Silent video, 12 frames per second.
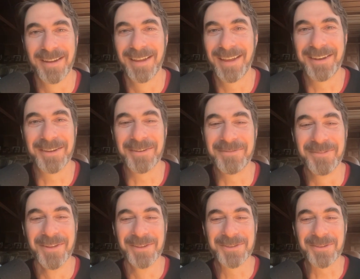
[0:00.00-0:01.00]
And
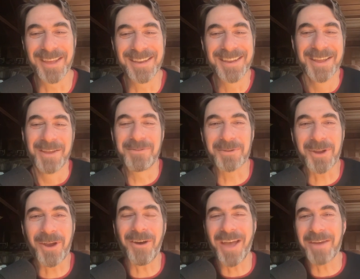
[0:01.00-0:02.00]
so then if you
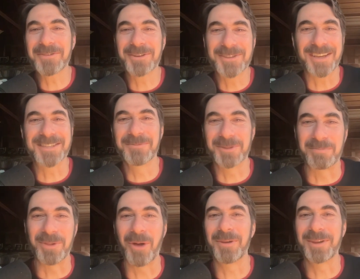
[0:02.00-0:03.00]
recall, after Dustin was
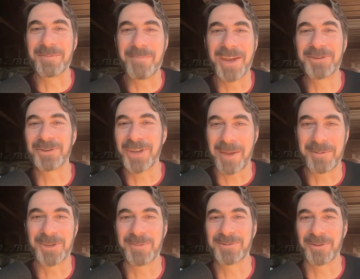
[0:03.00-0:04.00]
blowing major
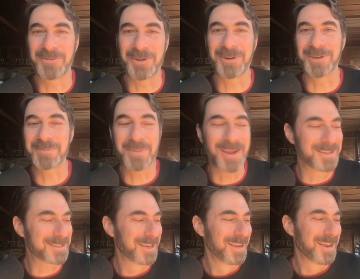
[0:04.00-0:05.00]
championships at a furious
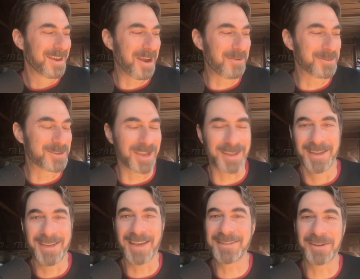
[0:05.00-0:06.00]
pace, everyone's like,
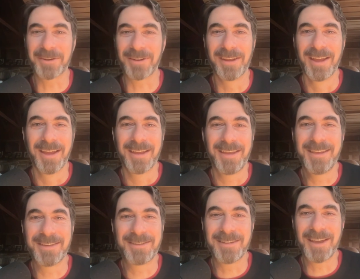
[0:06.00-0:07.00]

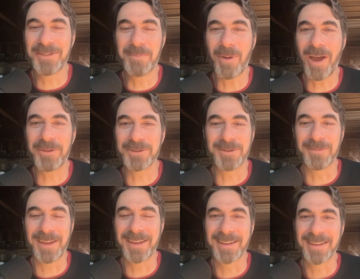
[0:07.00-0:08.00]
nothing bothers him.
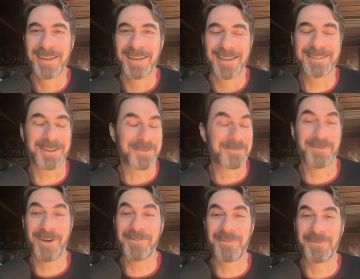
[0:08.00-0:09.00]
Like, I was like,
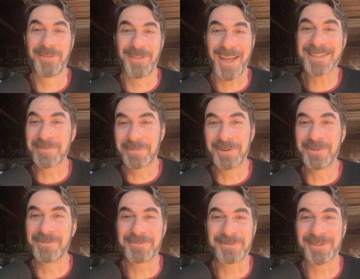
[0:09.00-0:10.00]
well, that's the
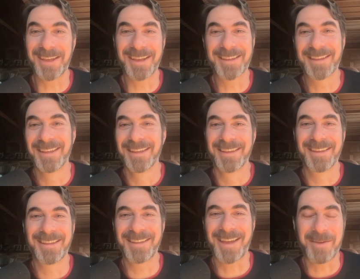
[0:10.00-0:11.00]
proof. Like
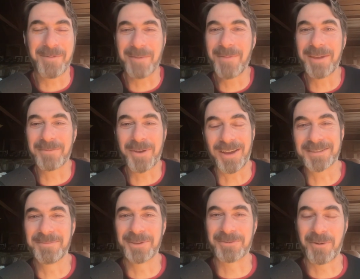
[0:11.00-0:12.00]
I may have
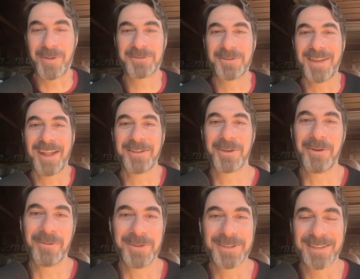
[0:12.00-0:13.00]
cost him his romance with Natalie
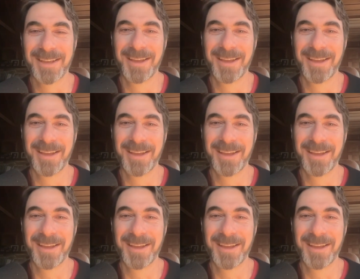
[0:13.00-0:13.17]
Gulbis,